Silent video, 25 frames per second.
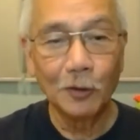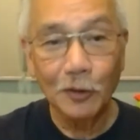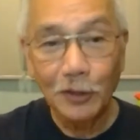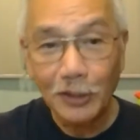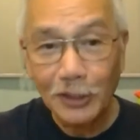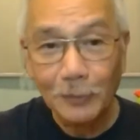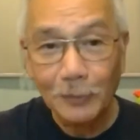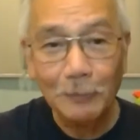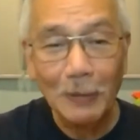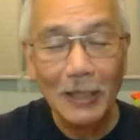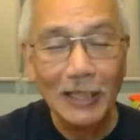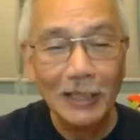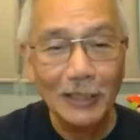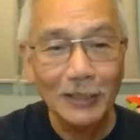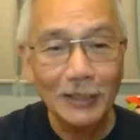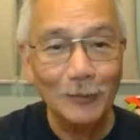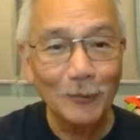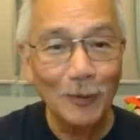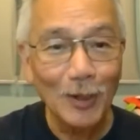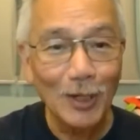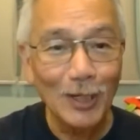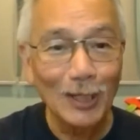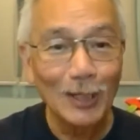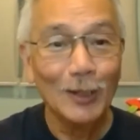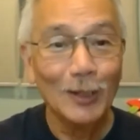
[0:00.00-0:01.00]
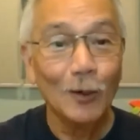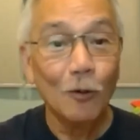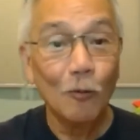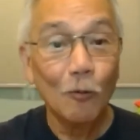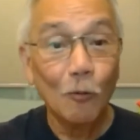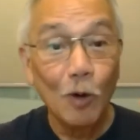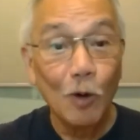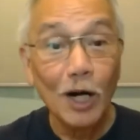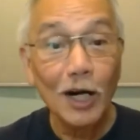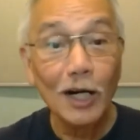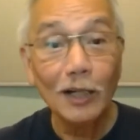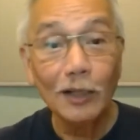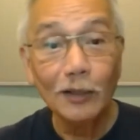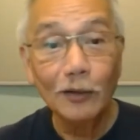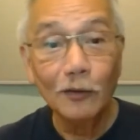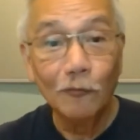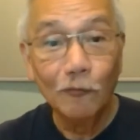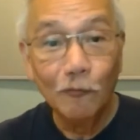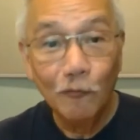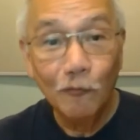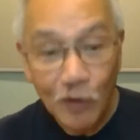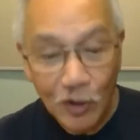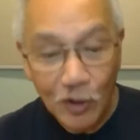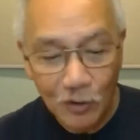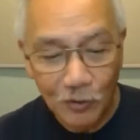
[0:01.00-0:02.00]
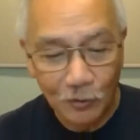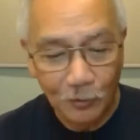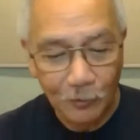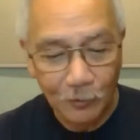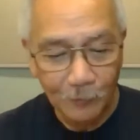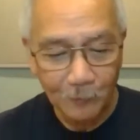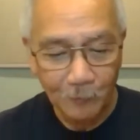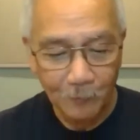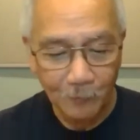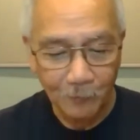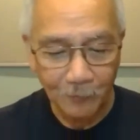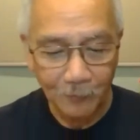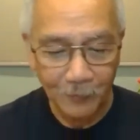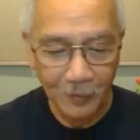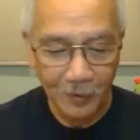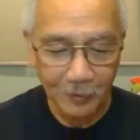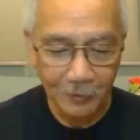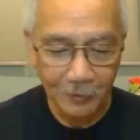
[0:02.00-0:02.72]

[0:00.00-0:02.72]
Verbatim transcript: or spiritual worldview.